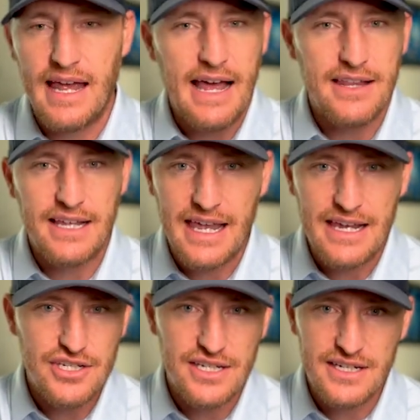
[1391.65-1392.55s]

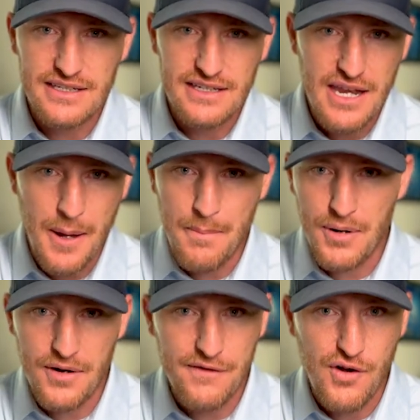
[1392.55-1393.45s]
allocation
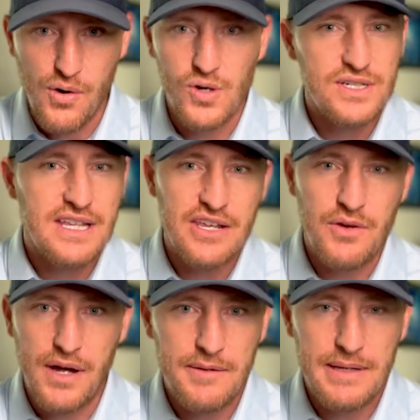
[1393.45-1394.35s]
number of cores that you
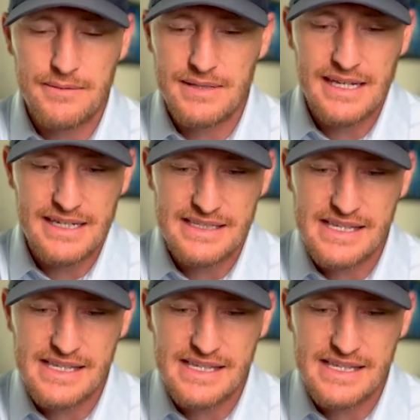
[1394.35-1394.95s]
want to be able to get.